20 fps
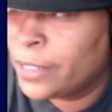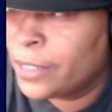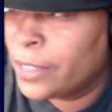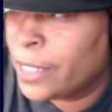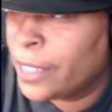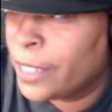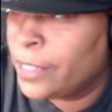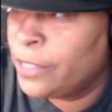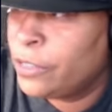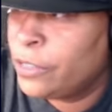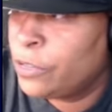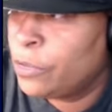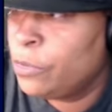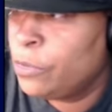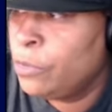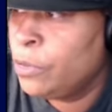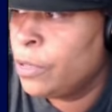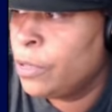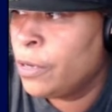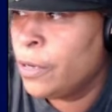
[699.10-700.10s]
in
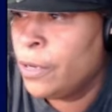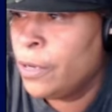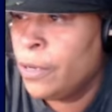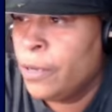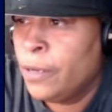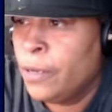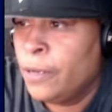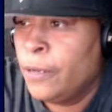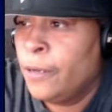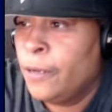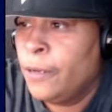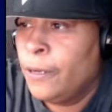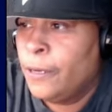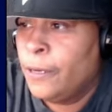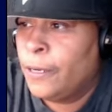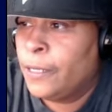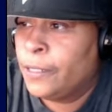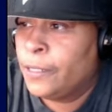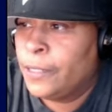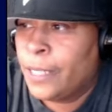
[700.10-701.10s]
'92
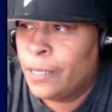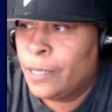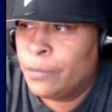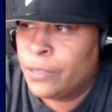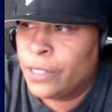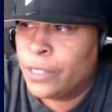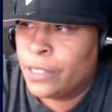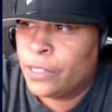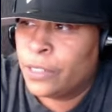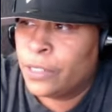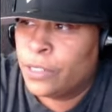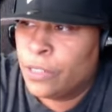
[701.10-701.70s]
uh, named six